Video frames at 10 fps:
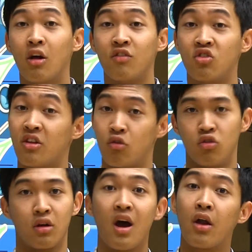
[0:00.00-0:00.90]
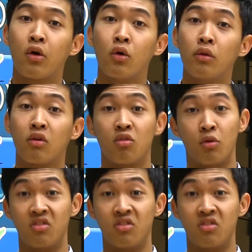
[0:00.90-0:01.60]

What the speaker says: Obviously there's legato, there's more